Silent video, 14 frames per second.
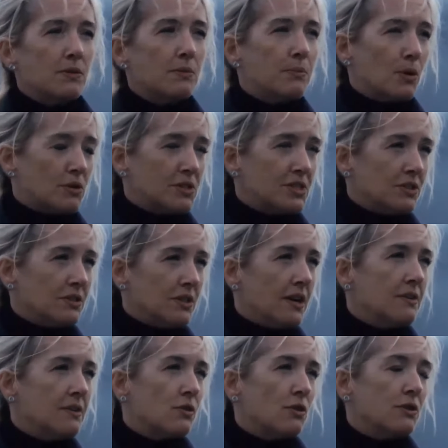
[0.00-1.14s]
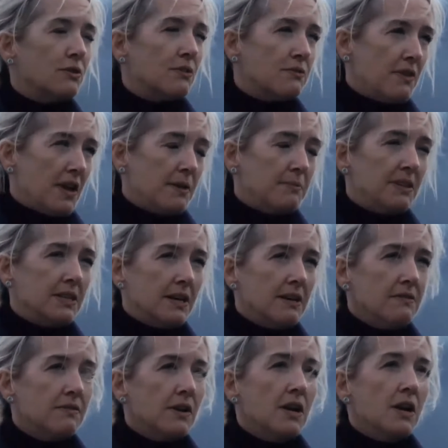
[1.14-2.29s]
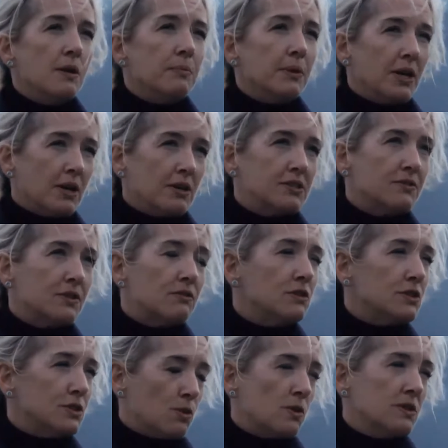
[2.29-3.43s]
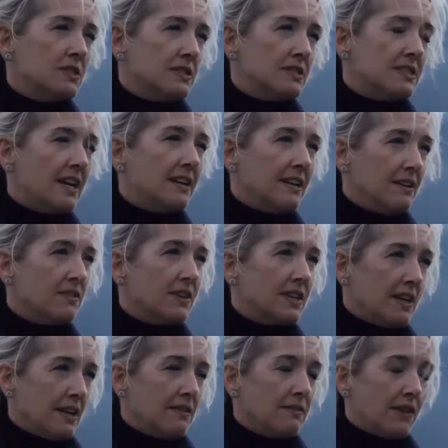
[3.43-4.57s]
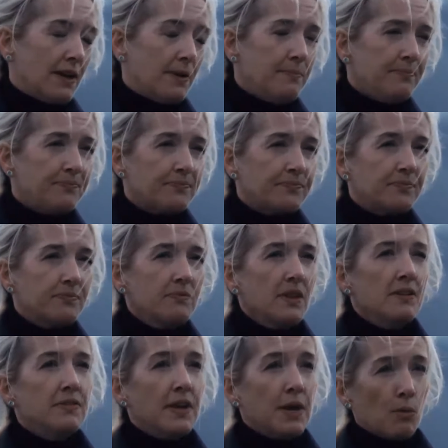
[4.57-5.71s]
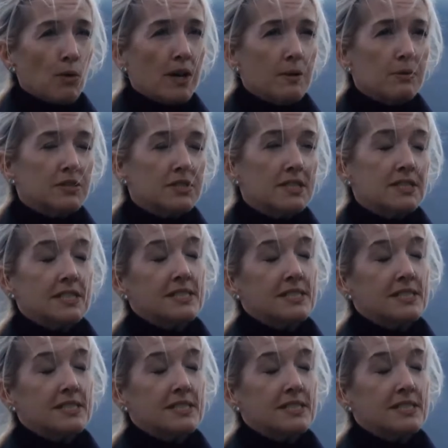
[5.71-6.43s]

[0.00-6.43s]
their personal life or in their family life, because of the resources that EVA gave them, they were able to